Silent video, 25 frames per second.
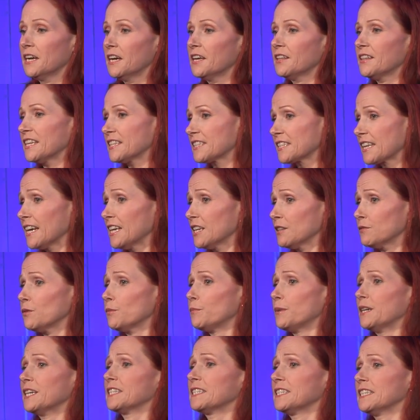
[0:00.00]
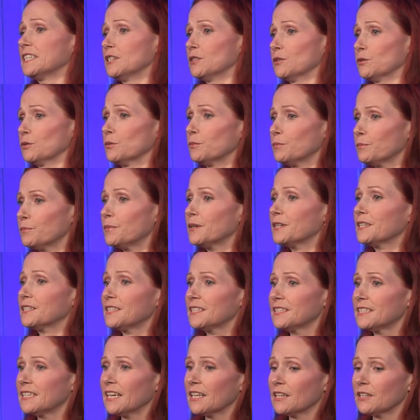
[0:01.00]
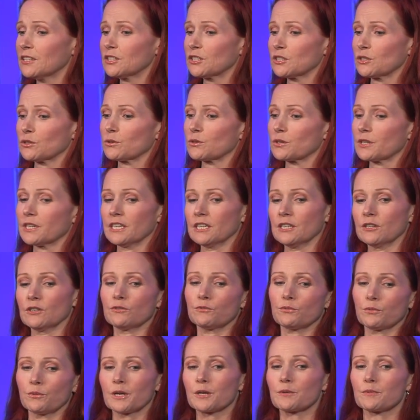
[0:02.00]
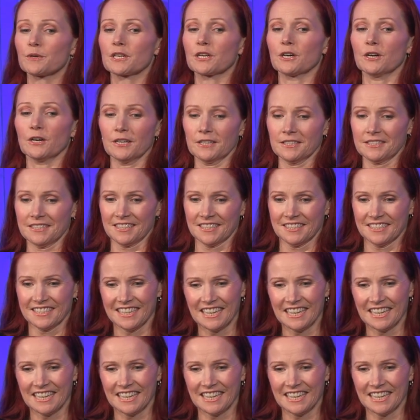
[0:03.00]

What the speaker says: That's kind of a big deal, but to tell a story of where we got,